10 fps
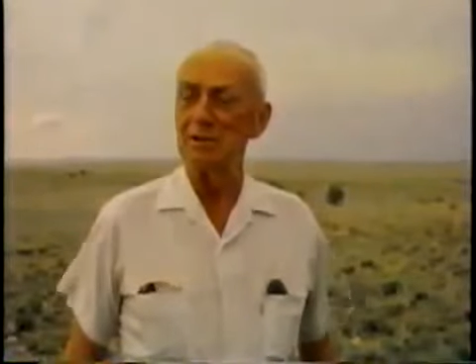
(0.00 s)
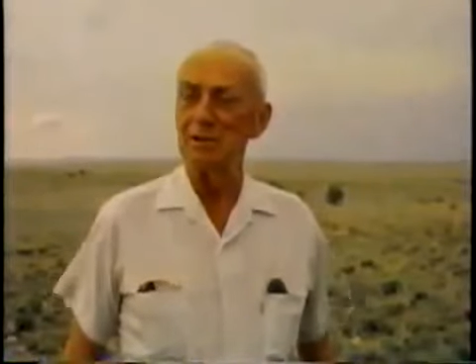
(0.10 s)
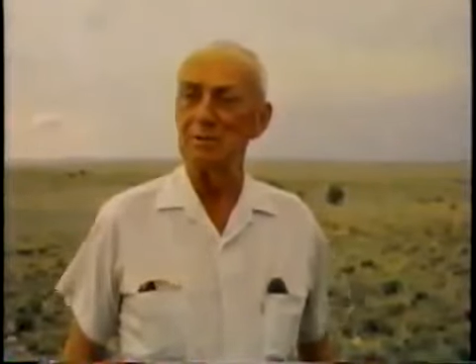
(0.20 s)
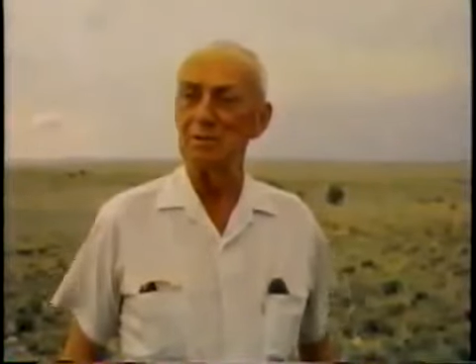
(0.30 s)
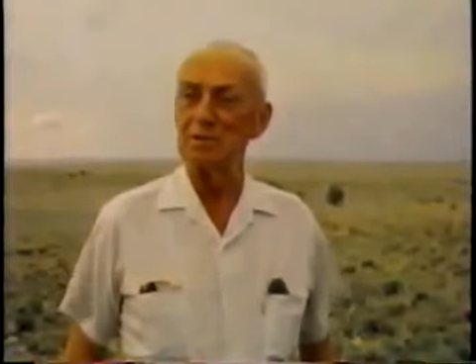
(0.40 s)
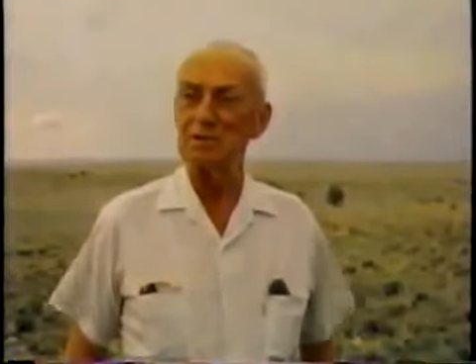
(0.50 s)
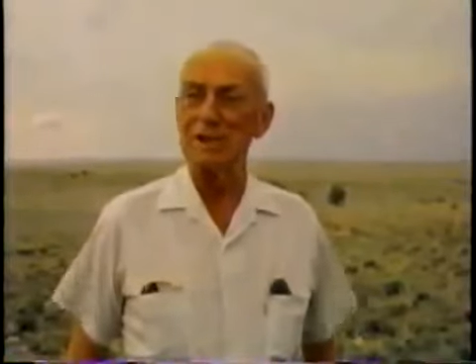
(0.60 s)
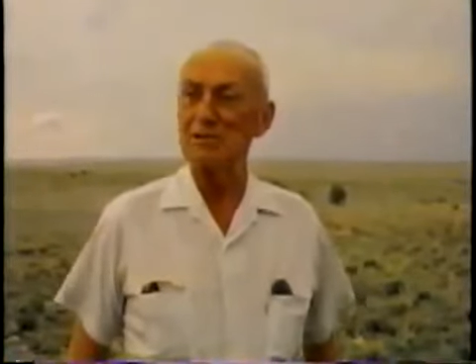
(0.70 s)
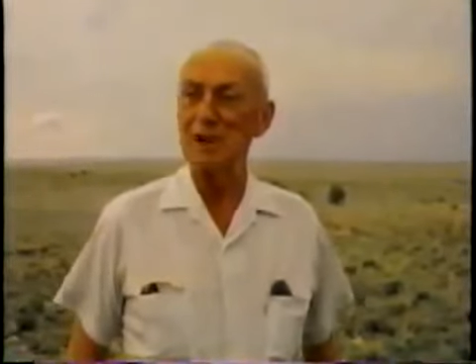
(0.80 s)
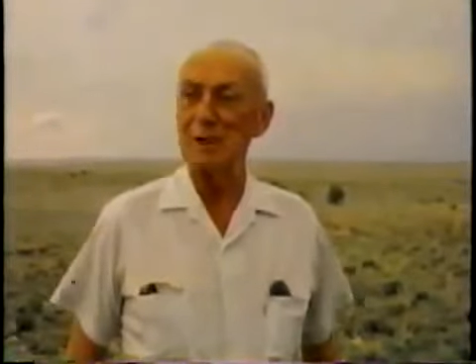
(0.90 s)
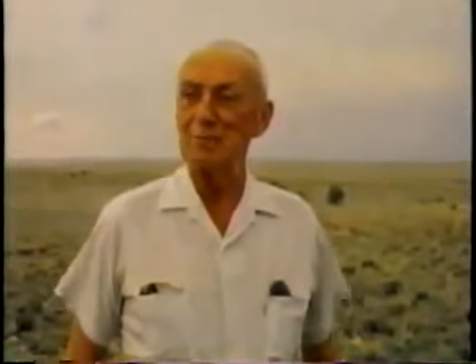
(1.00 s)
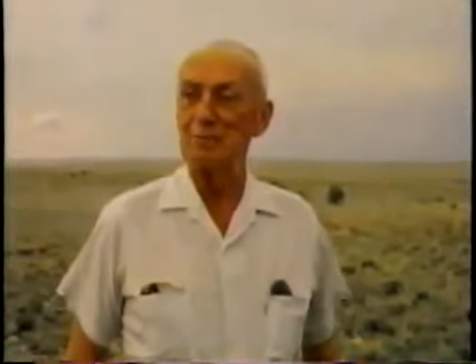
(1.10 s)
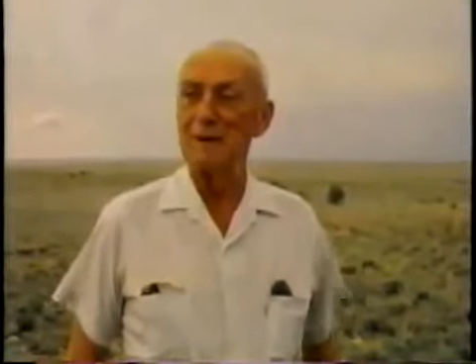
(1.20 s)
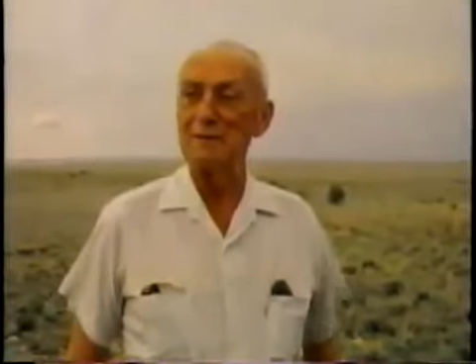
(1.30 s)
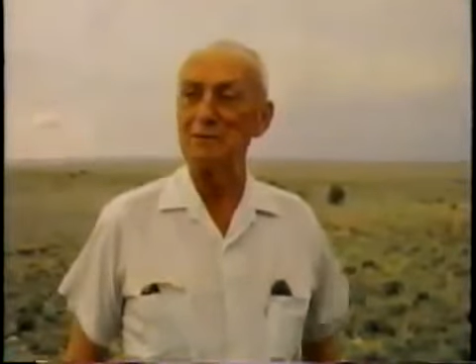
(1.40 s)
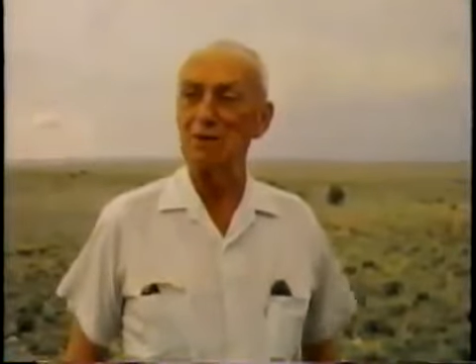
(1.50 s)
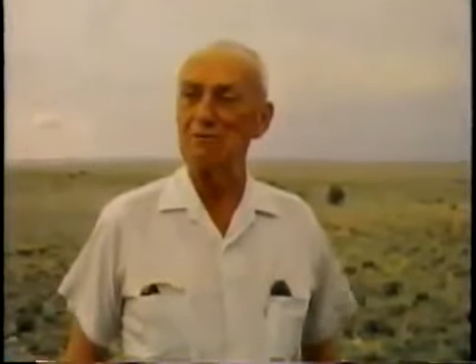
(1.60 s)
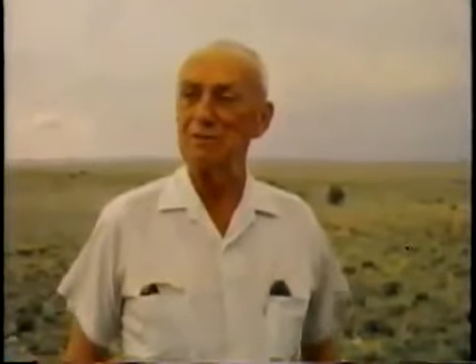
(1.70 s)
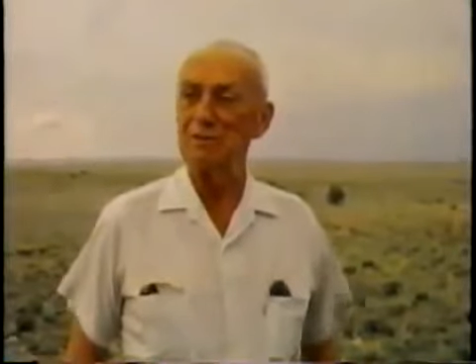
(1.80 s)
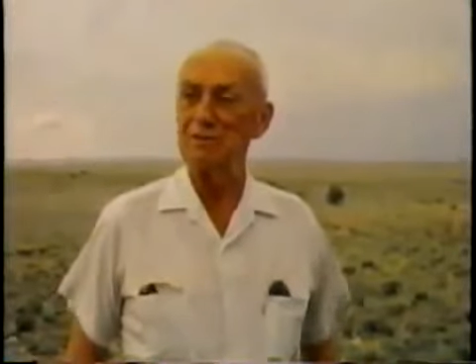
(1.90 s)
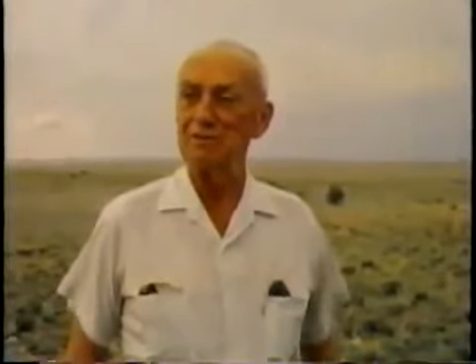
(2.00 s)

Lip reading: Even with a sledgehammer would bounce off of it.